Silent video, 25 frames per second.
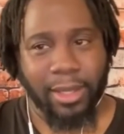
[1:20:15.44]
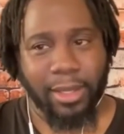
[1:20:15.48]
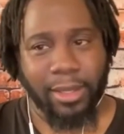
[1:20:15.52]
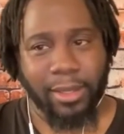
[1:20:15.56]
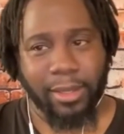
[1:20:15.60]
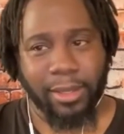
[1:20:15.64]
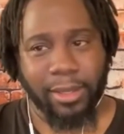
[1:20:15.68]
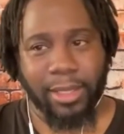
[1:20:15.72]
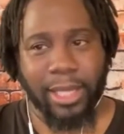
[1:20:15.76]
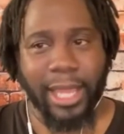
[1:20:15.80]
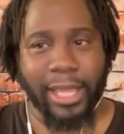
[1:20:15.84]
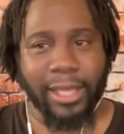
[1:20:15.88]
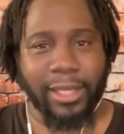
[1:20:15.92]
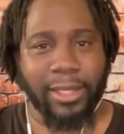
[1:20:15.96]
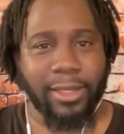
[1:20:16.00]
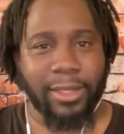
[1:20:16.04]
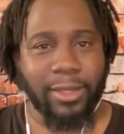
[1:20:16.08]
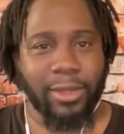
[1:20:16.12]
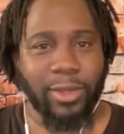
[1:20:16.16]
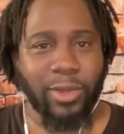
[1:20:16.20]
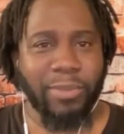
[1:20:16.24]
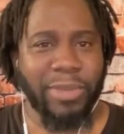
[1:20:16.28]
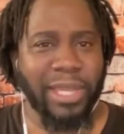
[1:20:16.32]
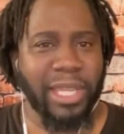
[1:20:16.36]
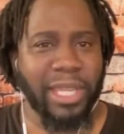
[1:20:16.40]
Like,
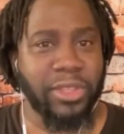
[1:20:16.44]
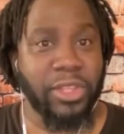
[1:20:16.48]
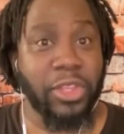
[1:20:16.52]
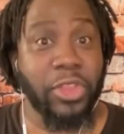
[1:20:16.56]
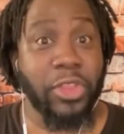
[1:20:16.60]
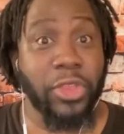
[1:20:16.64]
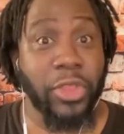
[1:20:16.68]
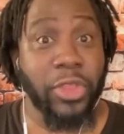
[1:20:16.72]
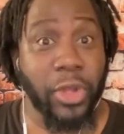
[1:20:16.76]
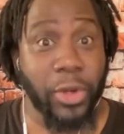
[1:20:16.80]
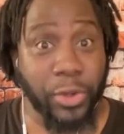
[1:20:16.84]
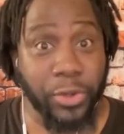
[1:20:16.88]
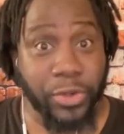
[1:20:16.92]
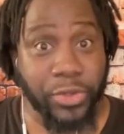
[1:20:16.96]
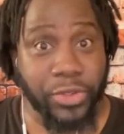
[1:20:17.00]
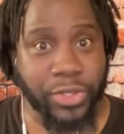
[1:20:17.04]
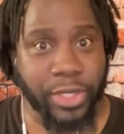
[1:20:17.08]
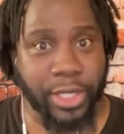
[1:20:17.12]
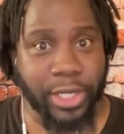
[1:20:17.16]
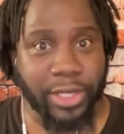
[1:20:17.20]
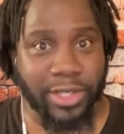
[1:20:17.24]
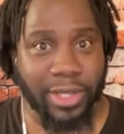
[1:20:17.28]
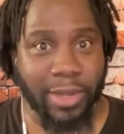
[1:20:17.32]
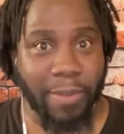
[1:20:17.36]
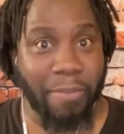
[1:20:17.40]
you mean the nurse
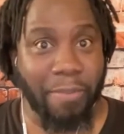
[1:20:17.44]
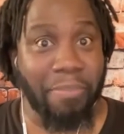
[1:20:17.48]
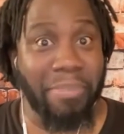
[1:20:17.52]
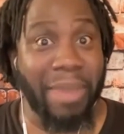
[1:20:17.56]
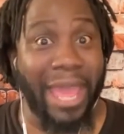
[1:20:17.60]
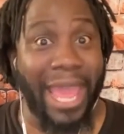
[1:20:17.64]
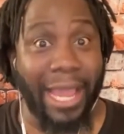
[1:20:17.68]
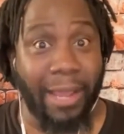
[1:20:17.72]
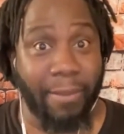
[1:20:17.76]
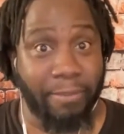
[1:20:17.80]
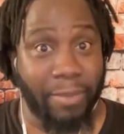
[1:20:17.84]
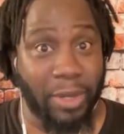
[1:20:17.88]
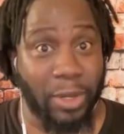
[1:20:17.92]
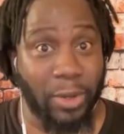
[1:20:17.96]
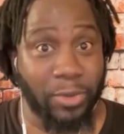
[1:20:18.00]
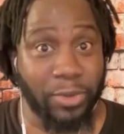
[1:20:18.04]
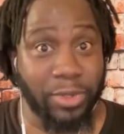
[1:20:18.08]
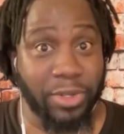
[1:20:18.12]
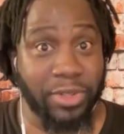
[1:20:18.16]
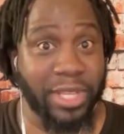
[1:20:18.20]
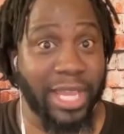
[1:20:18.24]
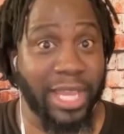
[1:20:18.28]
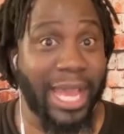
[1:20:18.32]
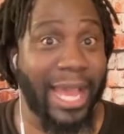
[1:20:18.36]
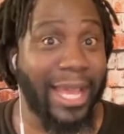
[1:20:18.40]
is a backbone
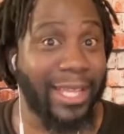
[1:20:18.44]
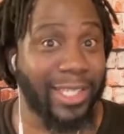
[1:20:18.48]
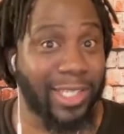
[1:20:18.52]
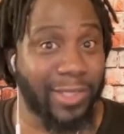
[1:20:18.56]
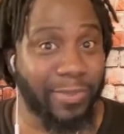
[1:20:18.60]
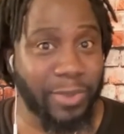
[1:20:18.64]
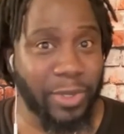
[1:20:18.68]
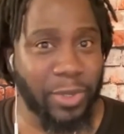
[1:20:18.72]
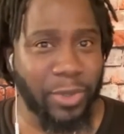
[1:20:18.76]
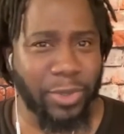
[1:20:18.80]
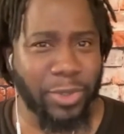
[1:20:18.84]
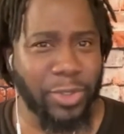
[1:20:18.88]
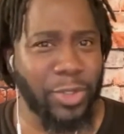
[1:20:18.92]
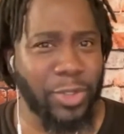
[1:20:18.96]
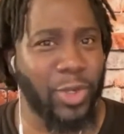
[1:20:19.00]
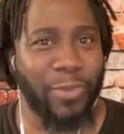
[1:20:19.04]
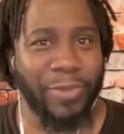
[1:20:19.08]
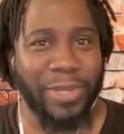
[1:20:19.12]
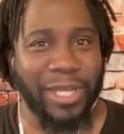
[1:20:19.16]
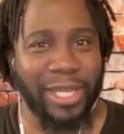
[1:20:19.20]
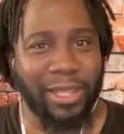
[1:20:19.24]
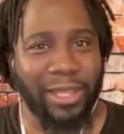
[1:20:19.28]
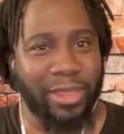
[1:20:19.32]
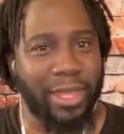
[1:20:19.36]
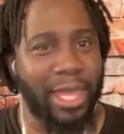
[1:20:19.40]
of the hospital. You don't
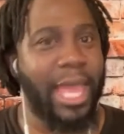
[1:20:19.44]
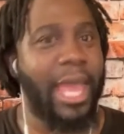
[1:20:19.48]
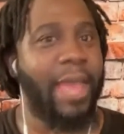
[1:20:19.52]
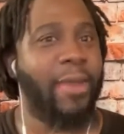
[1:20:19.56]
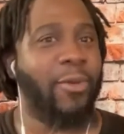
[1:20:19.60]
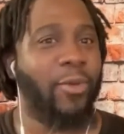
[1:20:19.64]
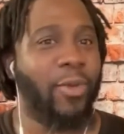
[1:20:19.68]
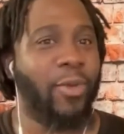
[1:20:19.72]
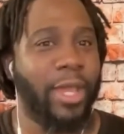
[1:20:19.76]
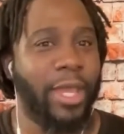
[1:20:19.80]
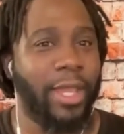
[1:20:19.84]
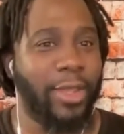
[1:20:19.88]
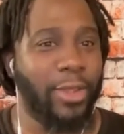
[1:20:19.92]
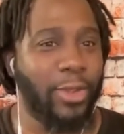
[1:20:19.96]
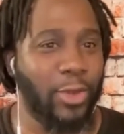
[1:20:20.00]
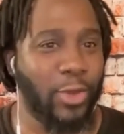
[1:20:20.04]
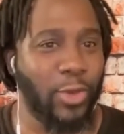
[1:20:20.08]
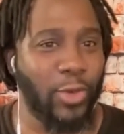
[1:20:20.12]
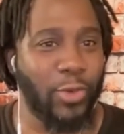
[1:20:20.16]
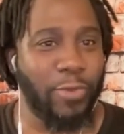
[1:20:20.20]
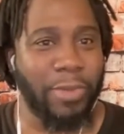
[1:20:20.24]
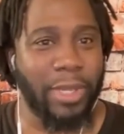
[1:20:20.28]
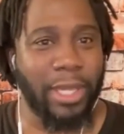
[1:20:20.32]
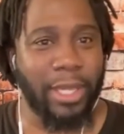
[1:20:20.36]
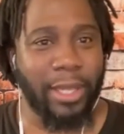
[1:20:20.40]
mean it that way.
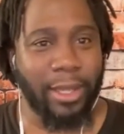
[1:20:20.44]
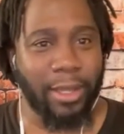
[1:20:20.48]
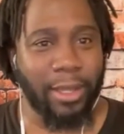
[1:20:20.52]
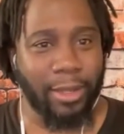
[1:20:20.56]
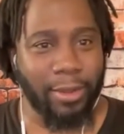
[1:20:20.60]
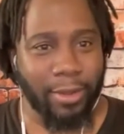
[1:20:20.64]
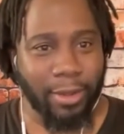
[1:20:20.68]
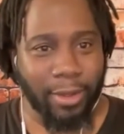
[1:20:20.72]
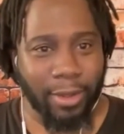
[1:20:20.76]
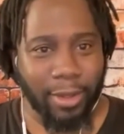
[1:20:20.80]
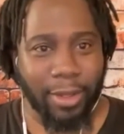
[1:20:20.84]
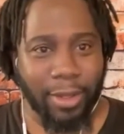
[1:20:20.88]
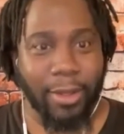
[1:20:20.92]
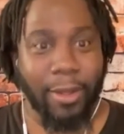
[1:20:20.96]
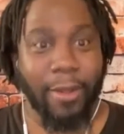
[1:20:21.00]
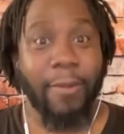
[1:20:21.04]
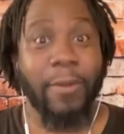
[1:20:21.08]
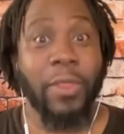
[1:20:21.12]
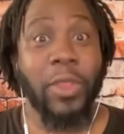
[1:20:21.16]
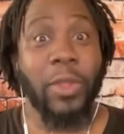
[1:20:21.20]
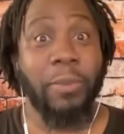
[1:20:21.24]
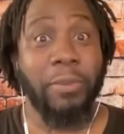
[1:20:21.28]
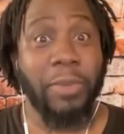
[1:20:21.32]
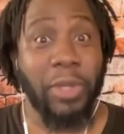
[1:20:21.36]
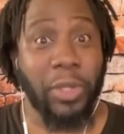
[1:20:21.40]
You mean
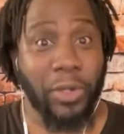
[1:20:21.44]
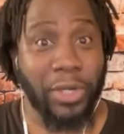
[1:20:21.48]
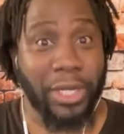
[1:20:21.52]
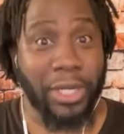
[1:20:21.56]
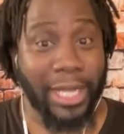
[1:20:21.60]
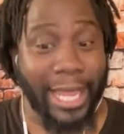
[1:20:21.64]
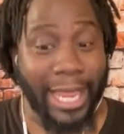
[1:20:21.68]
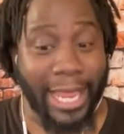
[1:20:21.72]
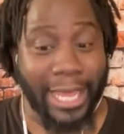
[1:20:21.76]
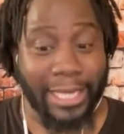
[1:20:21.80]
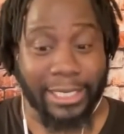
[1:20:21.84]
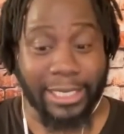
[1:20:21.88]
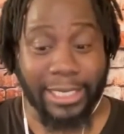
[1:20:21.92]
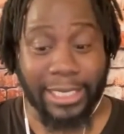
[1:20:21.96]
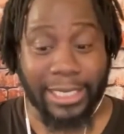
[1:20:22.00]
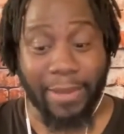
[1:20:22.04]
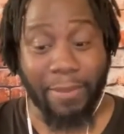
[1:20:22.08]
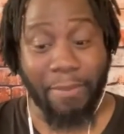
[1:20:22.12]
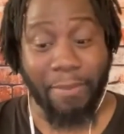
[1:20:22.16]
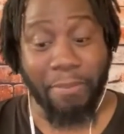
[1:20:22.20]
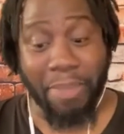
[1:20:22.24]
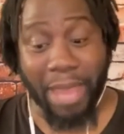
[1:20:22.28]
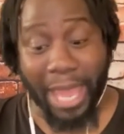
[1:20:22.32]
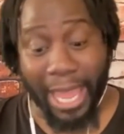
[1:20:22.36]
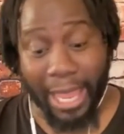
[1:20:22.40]
the middle class is the
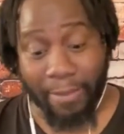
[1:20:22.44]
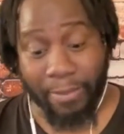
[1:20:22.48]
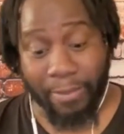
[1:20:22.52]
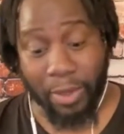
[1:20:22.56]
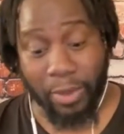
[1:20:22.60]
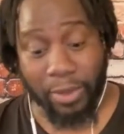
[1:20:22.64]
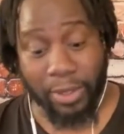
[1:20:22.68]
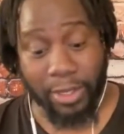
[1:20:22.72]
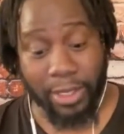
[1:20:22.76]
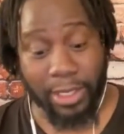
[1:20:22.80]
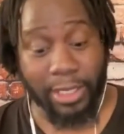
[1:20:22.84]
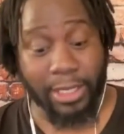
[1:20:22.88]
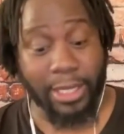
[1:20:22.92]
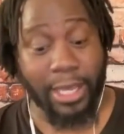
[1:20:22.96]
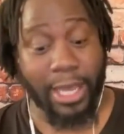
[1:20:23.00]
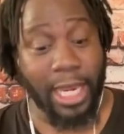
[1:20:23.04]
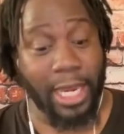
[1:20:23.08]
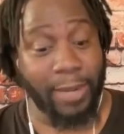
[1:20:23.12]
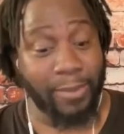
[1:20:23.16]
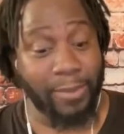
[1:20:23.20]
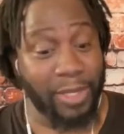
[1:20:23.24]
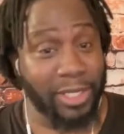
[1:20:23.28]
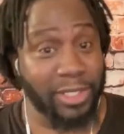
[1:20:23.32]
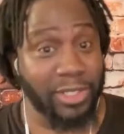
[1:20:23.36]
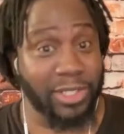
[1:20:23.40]
backbone of the
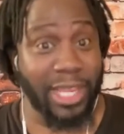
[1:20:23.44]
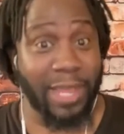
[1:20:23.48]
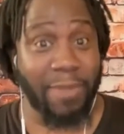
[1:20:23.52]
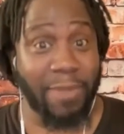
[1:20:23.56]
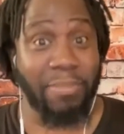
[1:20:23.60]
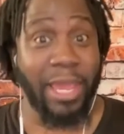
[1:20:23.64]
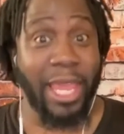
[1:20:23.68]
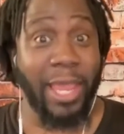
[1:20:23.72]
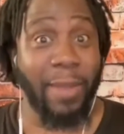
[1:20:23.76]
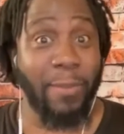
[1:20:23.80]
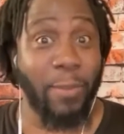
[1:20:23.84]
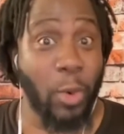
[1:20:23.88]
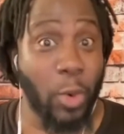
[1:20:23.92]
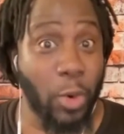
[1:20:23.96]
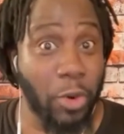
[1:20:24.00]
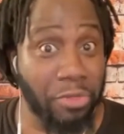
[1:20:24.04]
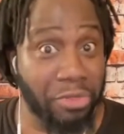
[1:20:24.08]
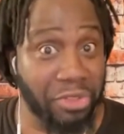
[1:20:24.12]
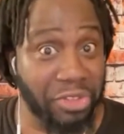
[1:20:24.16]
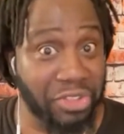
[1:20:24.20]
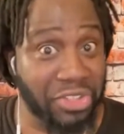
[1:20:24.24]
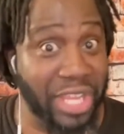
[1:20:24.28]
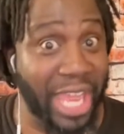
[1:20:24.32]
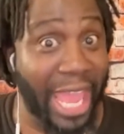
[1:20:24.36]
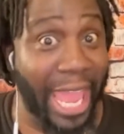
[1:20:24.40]
economy because they pay more of
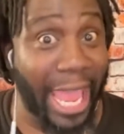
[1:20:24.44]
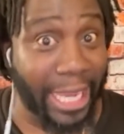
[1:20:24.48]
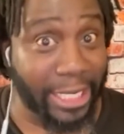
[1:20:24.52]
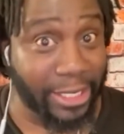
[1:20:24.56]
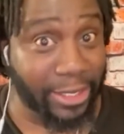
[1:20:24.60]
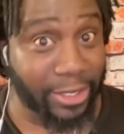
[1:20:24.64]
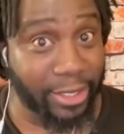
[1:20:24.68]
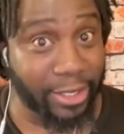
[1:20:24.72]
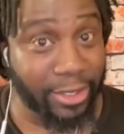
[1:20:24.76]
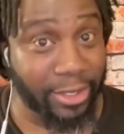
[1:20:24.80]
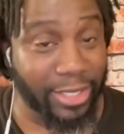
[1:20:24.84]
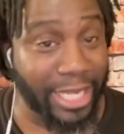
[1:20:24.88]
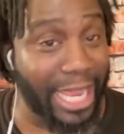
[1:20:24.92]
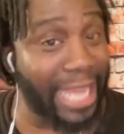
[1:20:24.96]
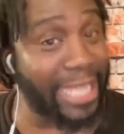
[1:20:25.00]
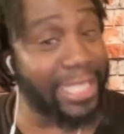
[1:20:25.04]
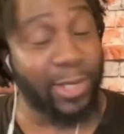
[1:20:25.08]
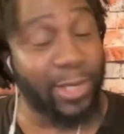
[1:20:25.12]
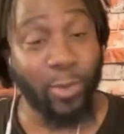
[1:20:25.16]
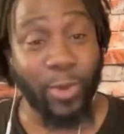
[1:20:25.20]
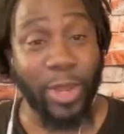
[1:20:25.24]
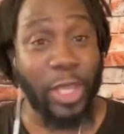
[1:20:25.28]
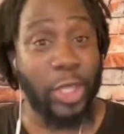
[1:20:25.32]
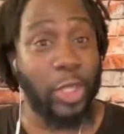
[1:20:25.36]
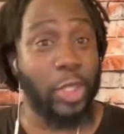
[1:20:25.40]
the taxes. That's
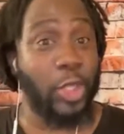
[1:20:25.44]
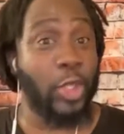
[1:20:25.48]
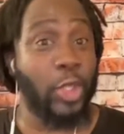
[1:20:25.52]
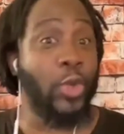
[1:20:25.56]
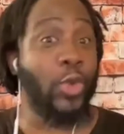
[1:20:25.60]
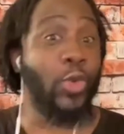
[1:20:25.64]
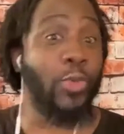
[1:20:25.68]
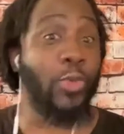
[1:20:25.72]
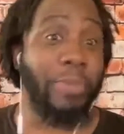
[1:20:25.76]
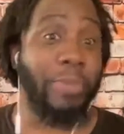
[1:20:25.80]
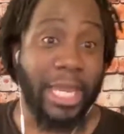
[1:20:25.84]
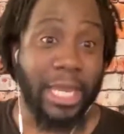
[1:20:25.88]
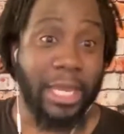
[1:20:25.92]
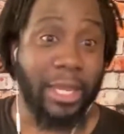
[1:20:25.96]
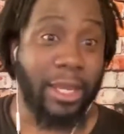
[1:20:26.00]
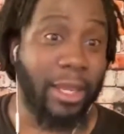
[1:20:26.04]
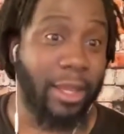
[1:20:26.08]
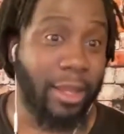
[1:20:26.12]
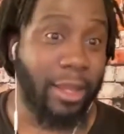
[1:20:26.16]
the way you mean it.